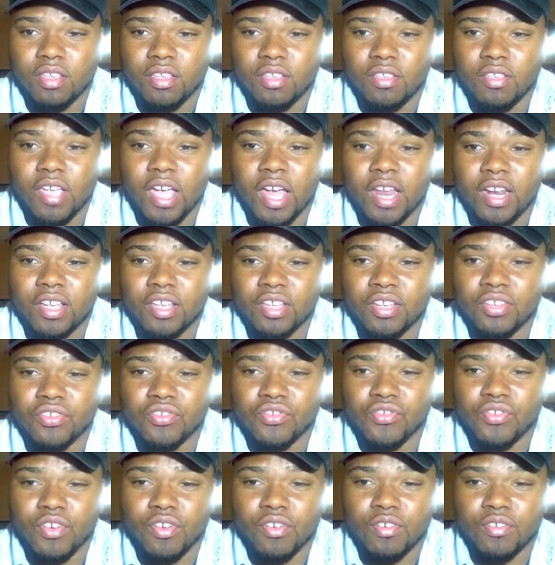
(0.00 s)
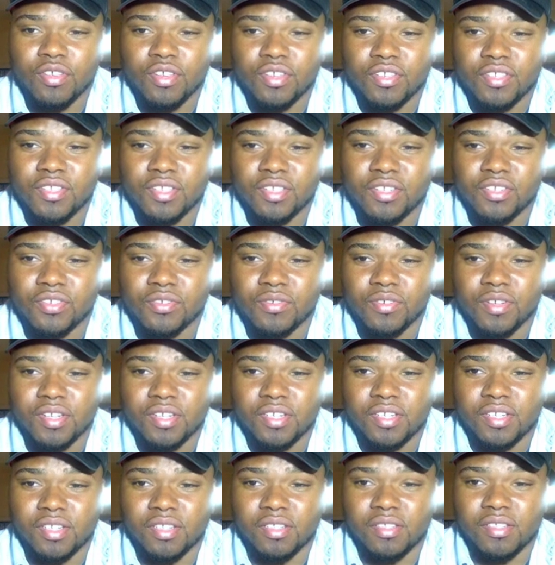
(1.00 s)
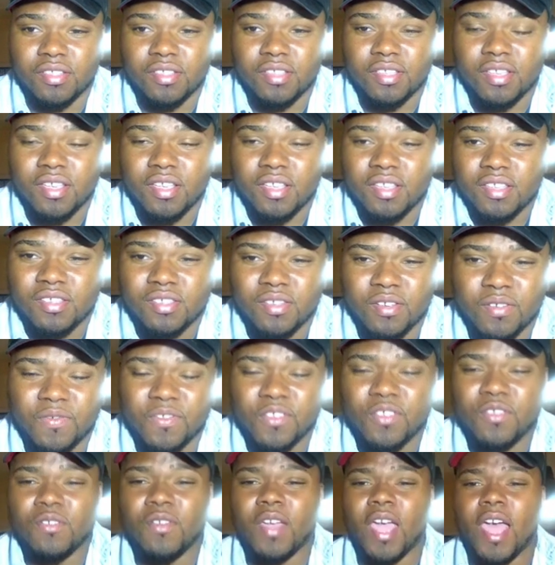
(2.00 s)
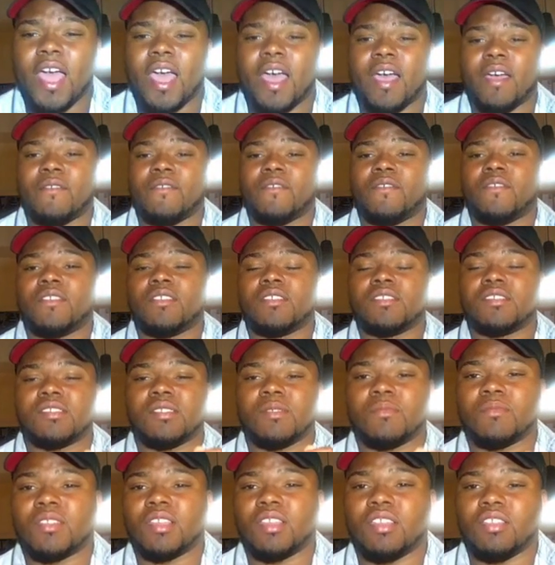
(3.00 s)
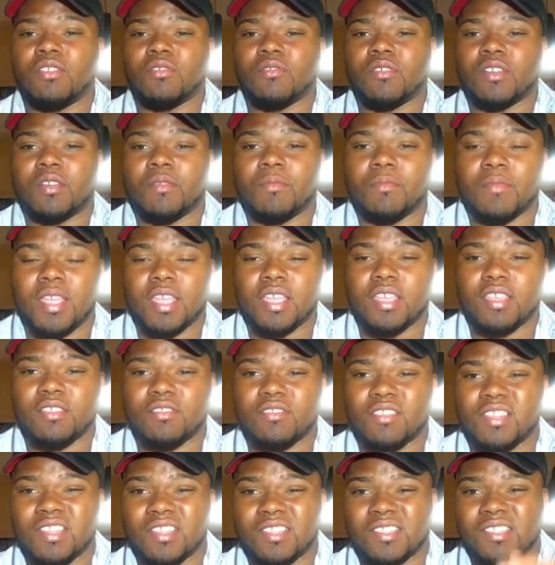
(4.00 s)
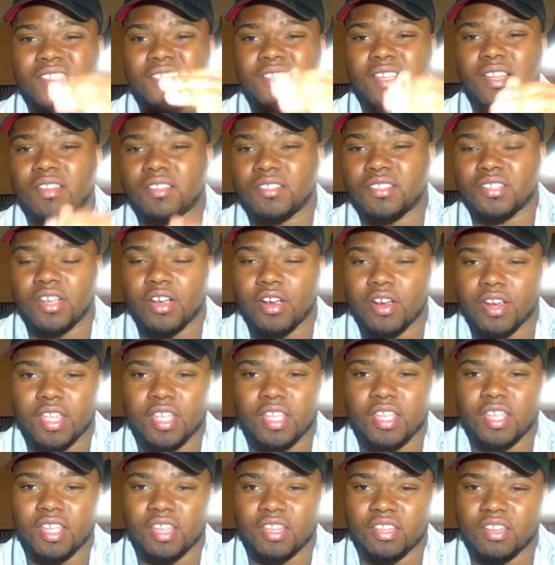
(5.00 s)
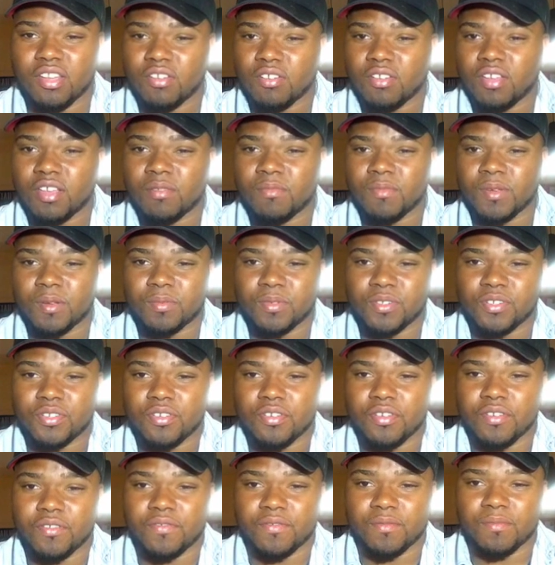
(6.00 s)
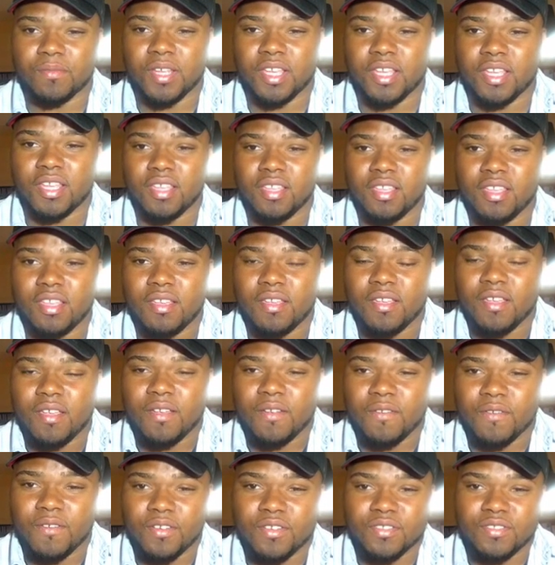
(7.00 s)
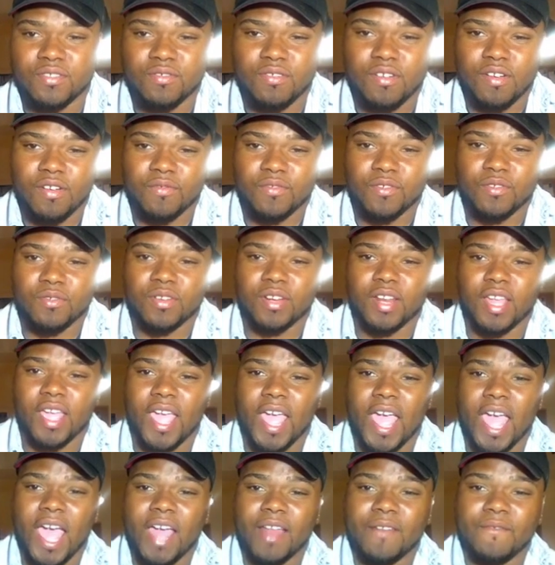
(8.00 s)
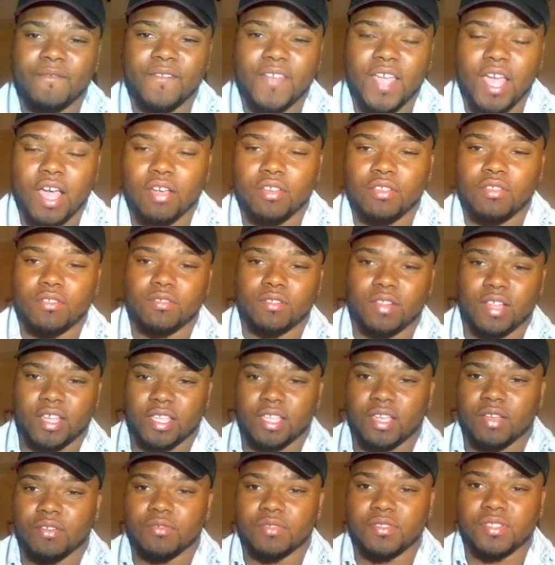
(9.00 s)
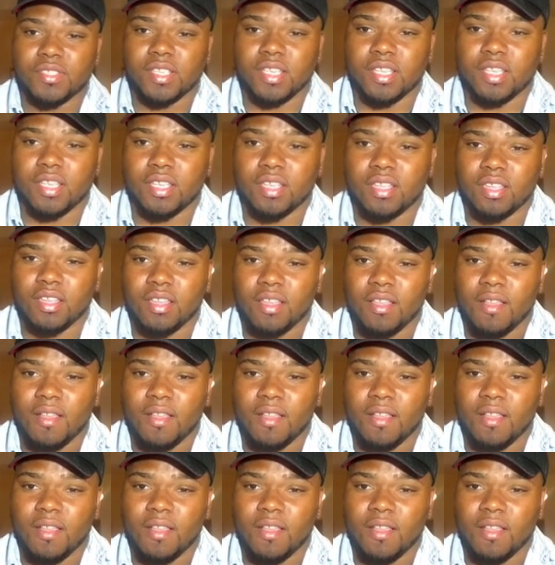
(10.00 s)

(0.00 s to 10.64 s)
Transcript: You got to control your situations. So if you have something you want to make, you need to set a target and don't come up short from that. First of all, if you want to add value, like I was saying,